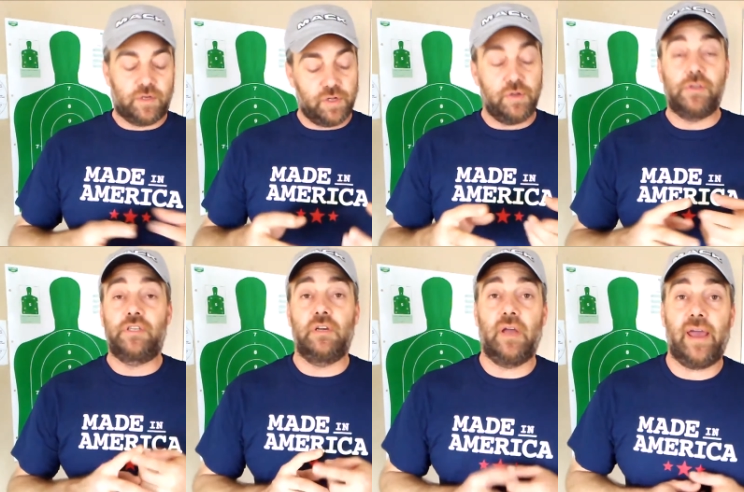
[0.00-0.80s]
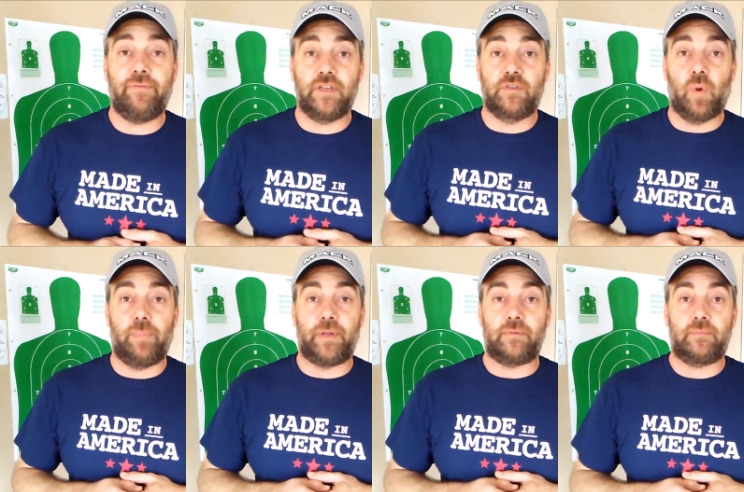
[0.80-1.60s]
Do you still have this
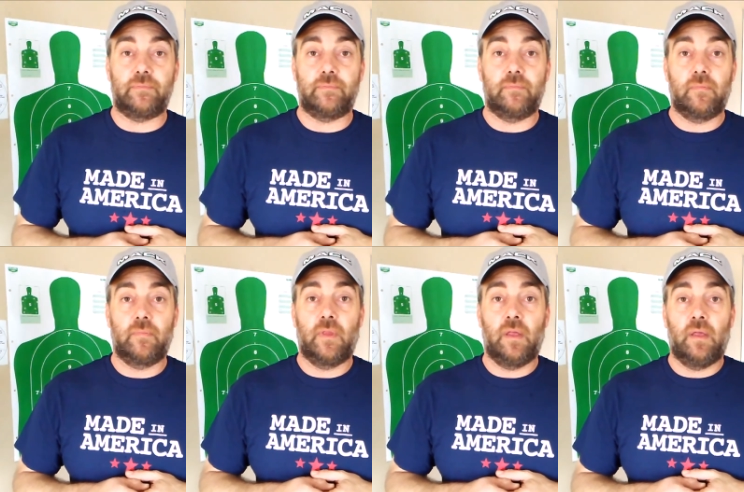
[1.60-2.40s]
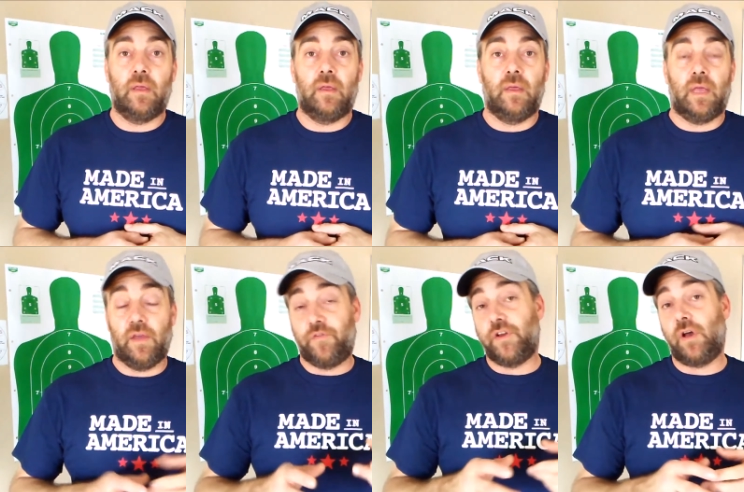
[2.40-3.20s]
weapon?
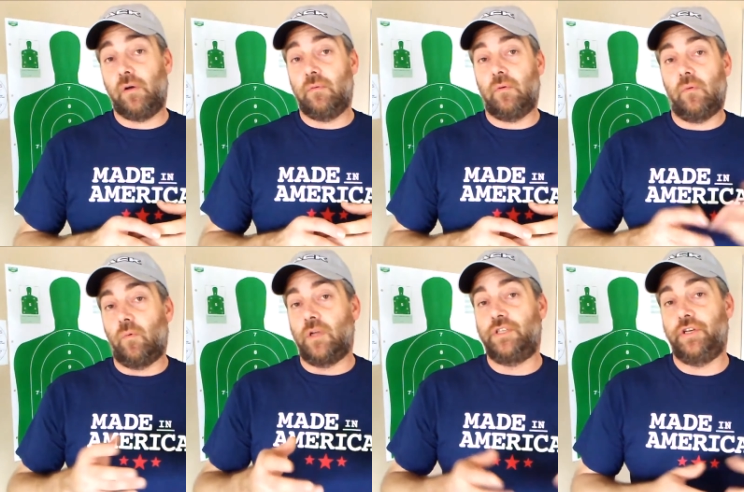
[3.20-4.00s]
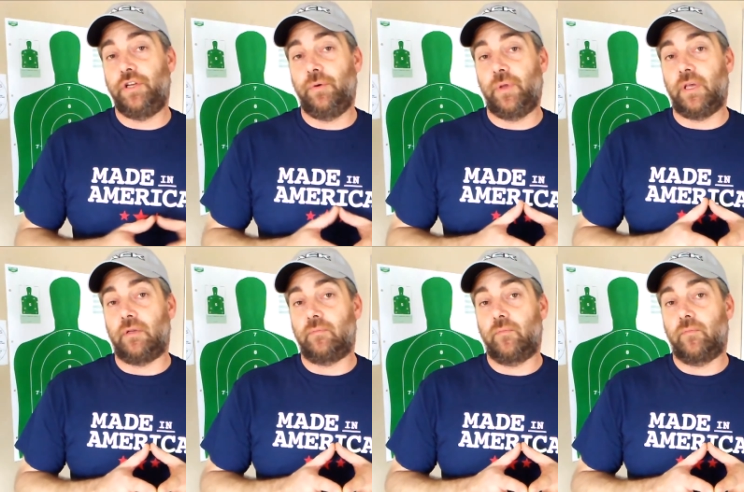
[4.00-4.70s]
If you don't, what'd you do with it?